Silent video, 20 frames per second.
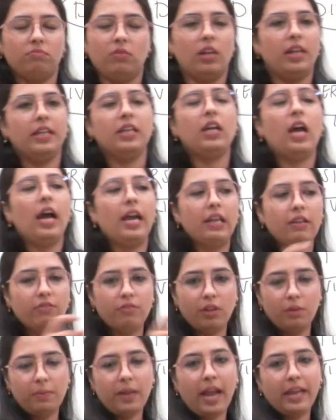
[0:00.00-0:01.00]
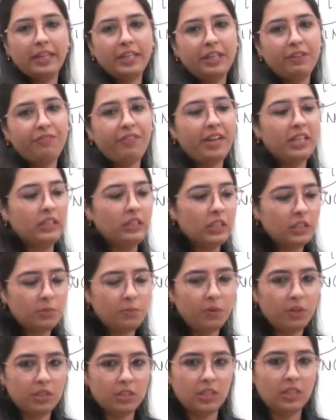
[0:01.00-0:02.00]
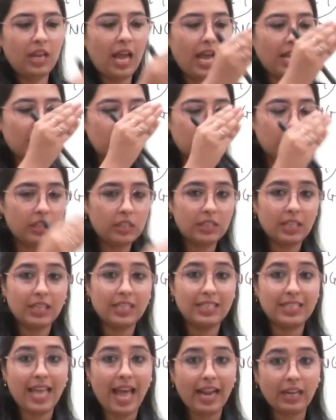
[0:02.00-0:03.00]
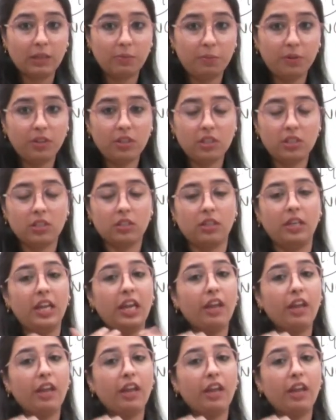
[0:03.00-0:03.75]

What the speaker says: like I will be identifying this person as this exact person